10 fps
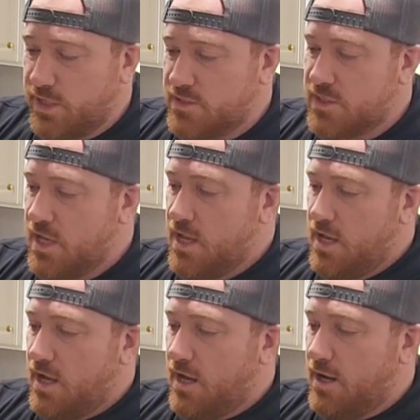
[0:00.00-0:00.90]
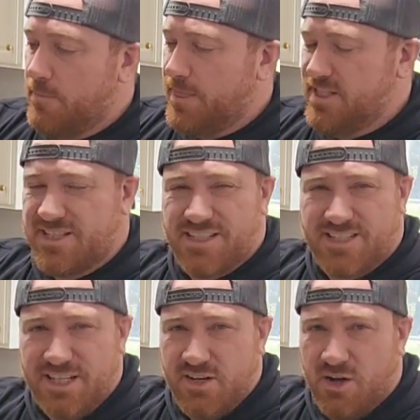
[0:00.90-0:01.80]
years. It's
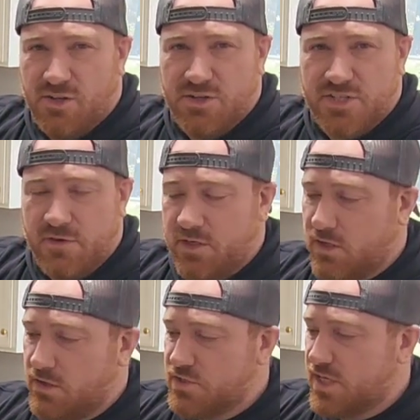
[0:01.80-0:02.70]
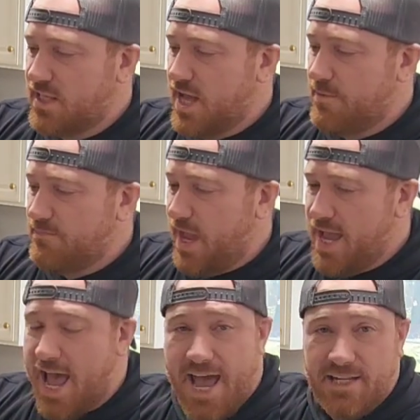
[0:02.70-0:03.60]
$60, $70 like that.
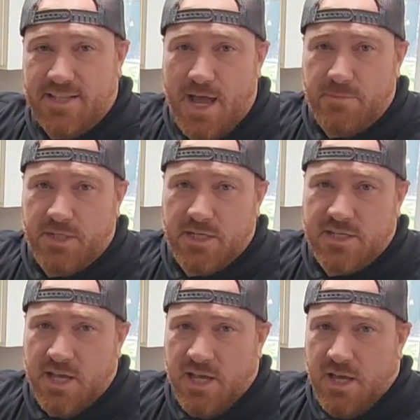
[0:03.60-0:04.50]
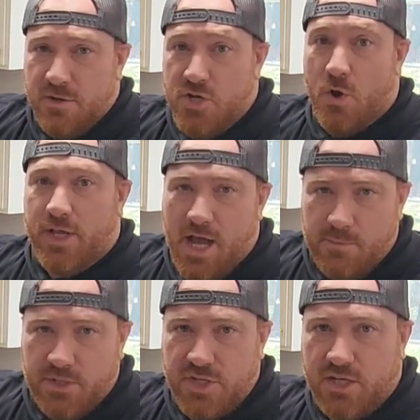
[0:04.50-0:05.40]
I added that because knowing how
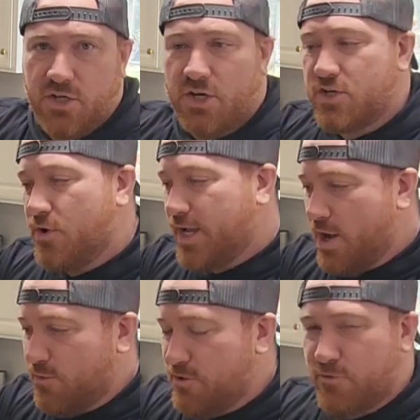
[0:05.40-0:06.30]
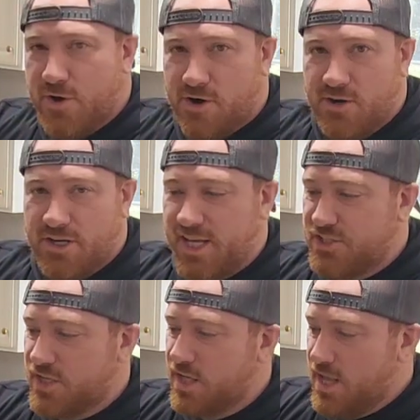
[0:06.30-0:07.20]
much I cook, knowing how rough we are in our
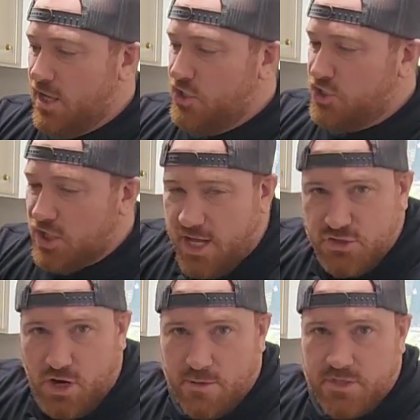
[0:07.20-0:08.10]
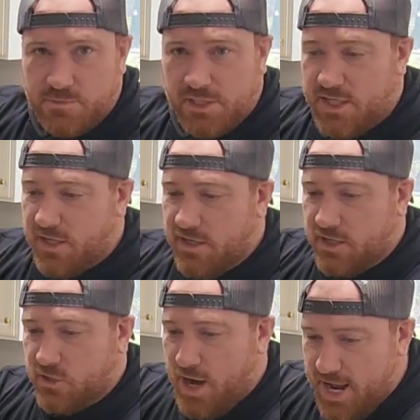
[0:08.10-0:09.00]
kitchen, should I drop something in here and
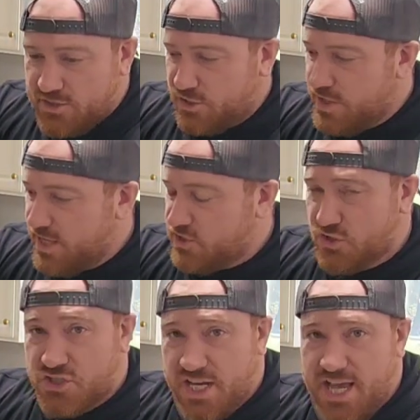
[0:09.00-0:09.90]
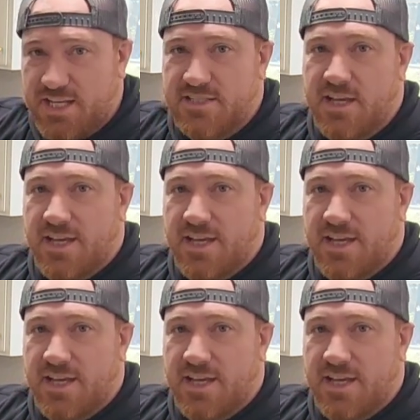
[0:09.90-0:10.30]
it cracks or nicks or stains,